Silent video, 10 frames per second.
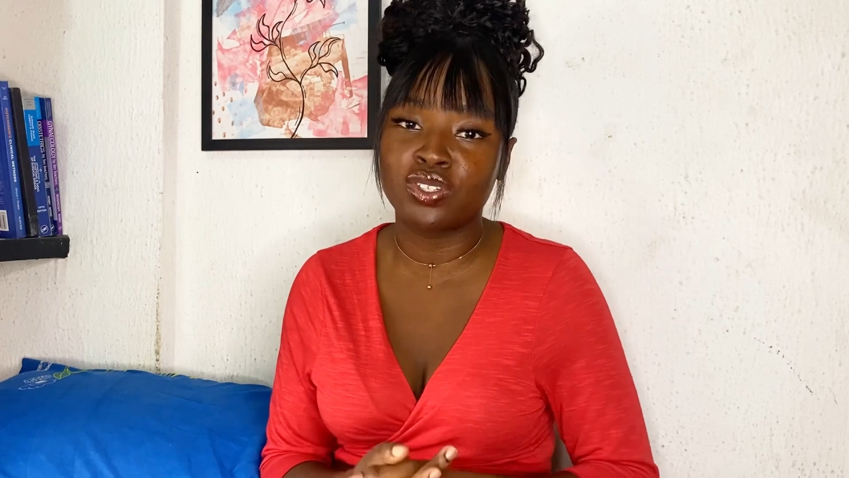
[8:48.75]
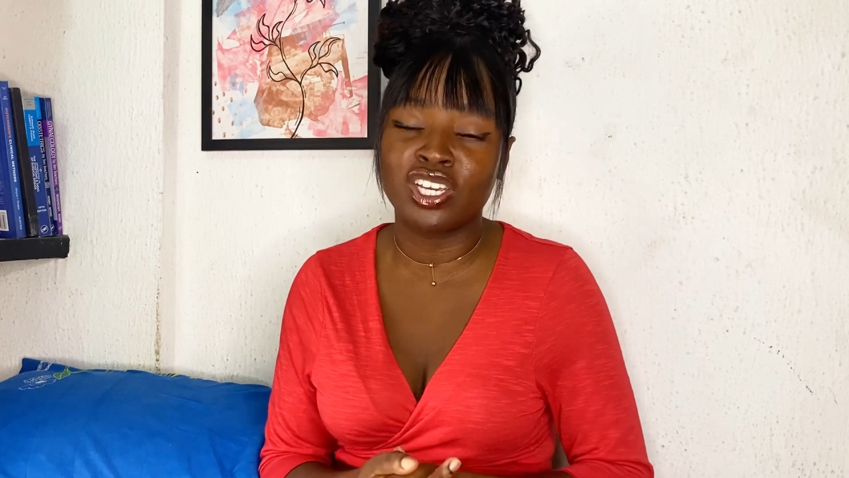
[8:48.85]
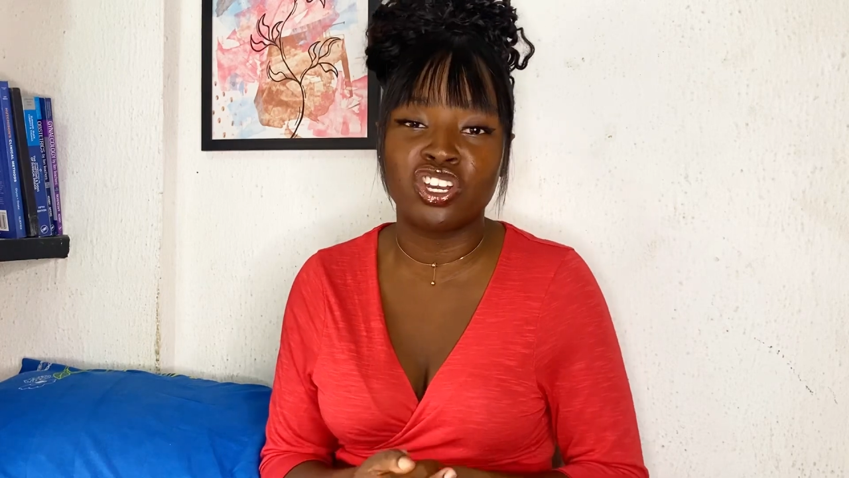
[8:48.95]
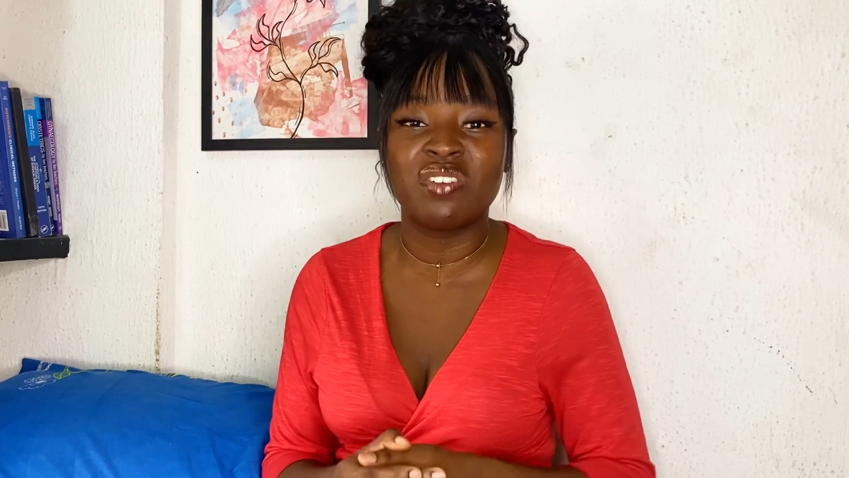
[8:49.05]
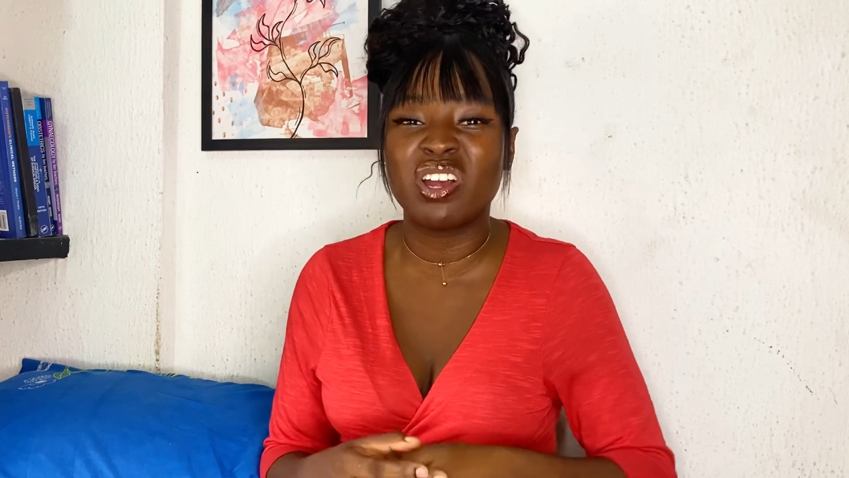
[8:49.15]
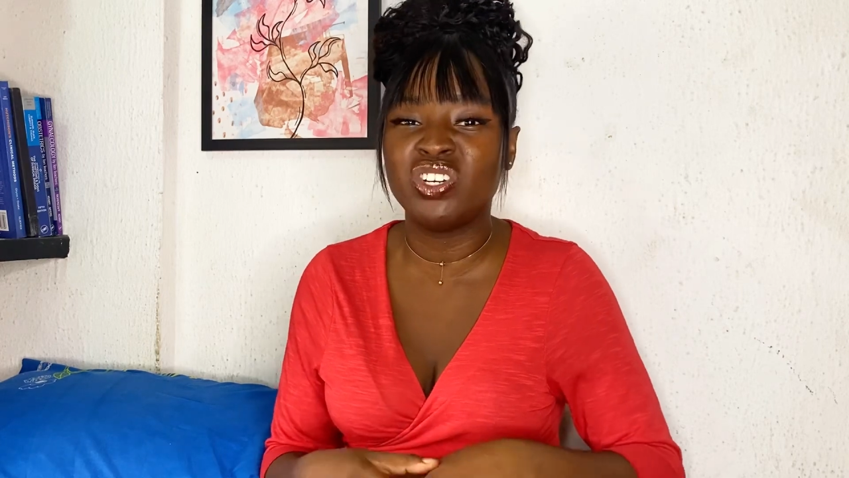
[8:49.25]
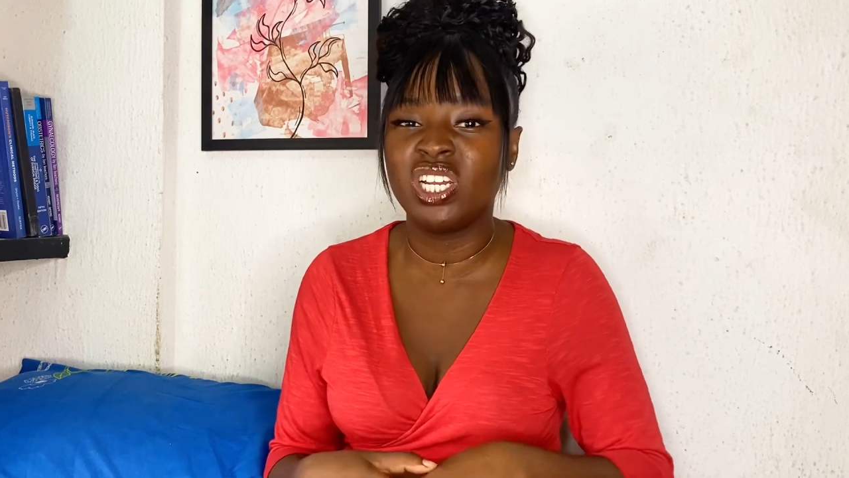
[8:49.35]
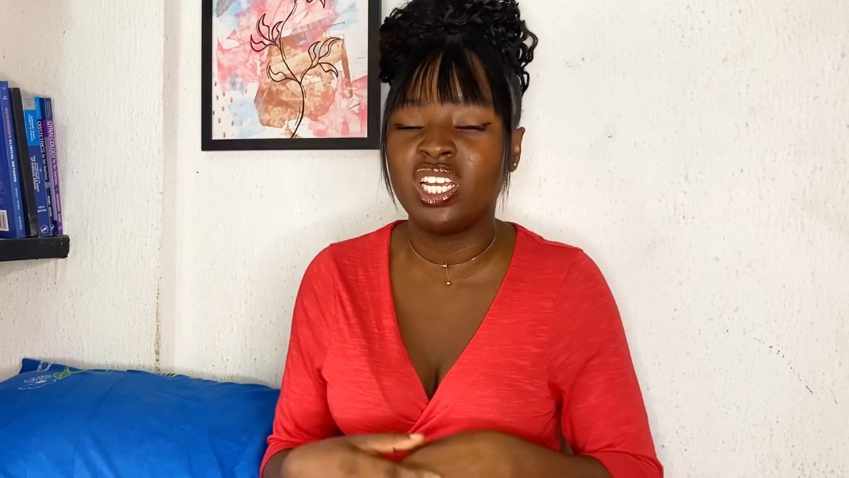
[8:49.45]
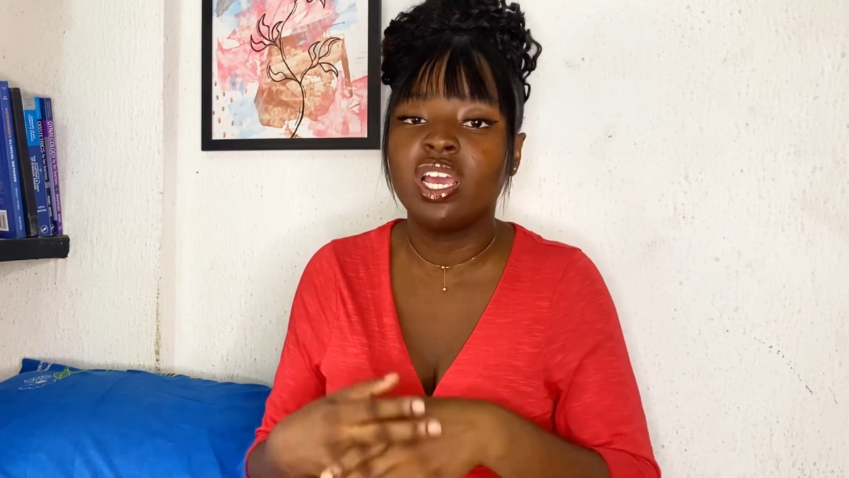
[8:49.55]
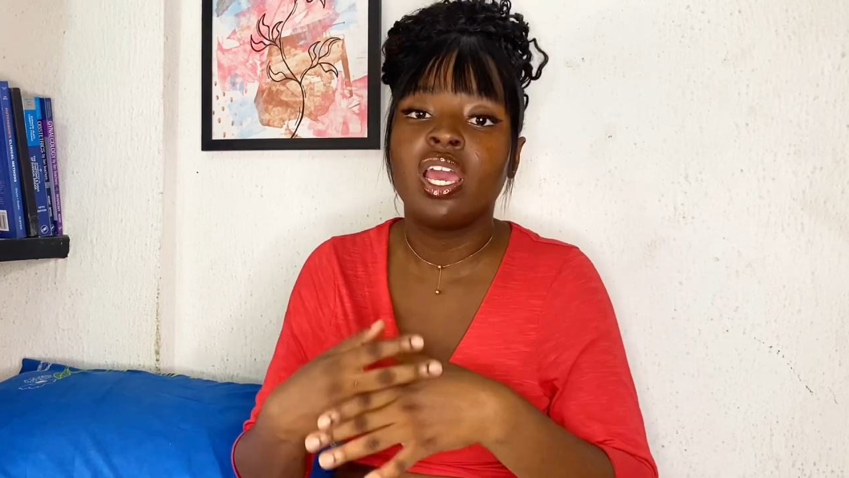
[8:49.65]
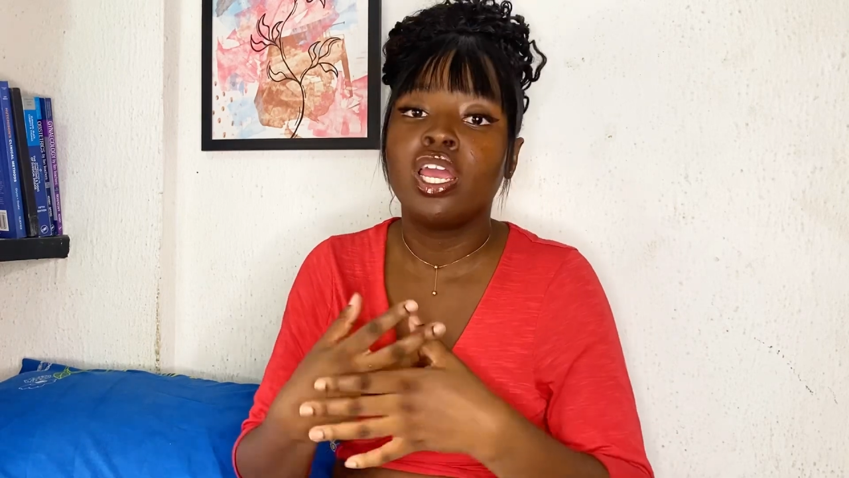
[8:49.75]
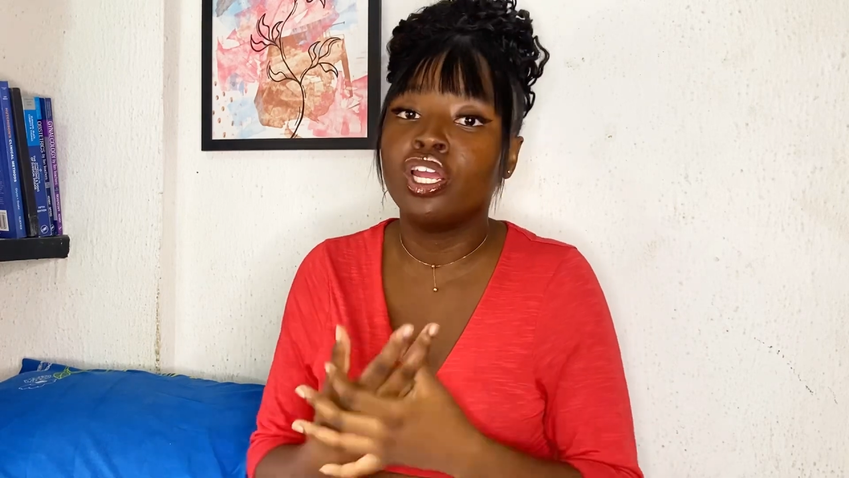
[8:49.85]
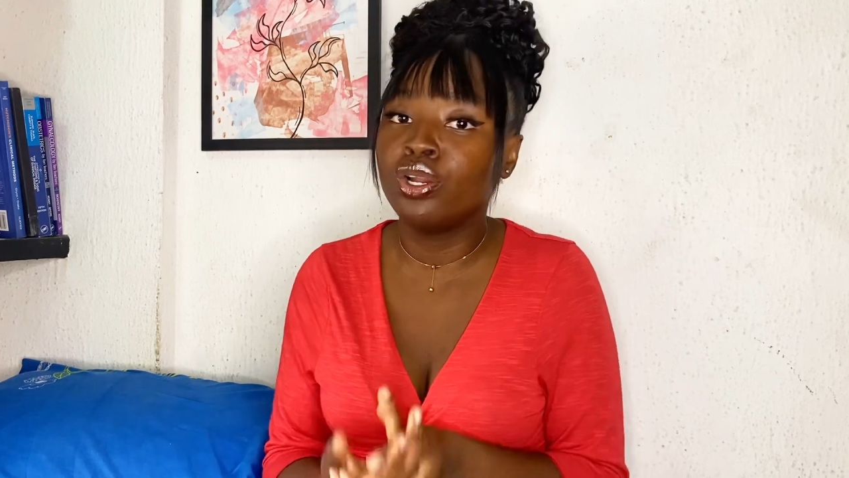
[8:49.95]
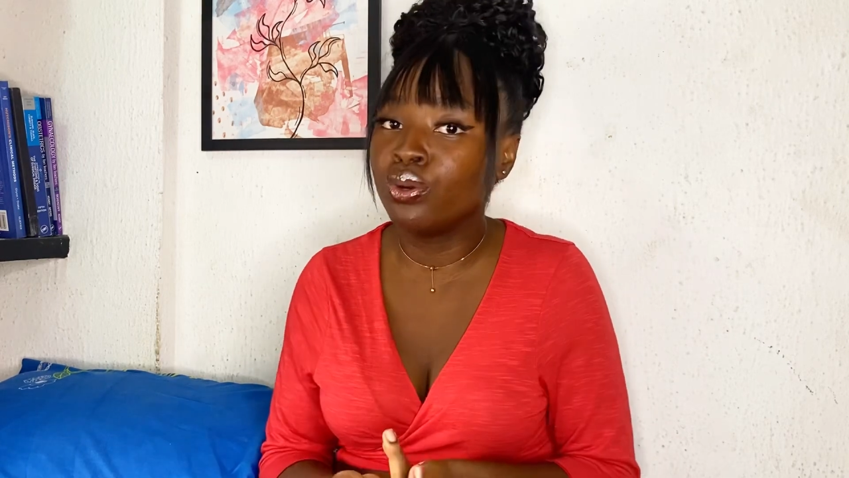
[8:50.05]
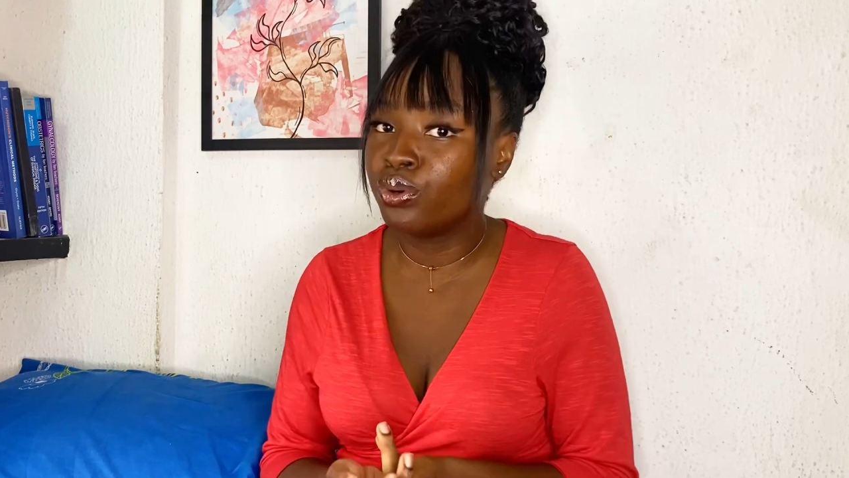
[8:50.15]
And you're never really
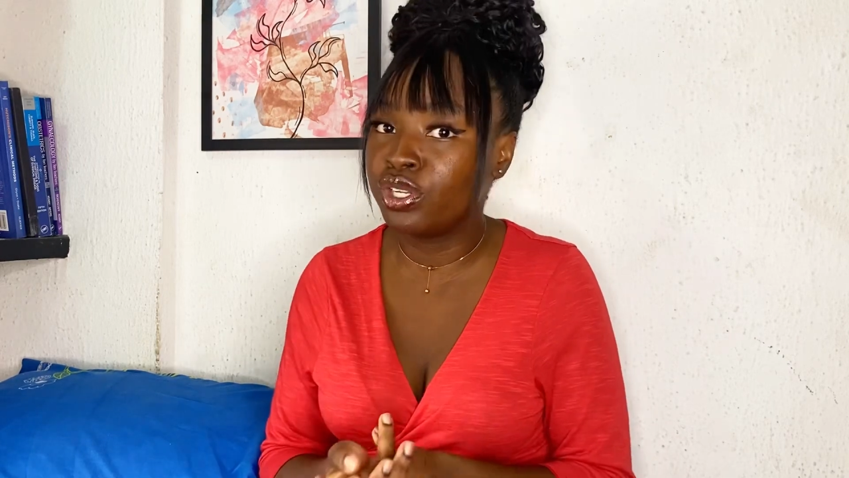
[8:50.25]
alone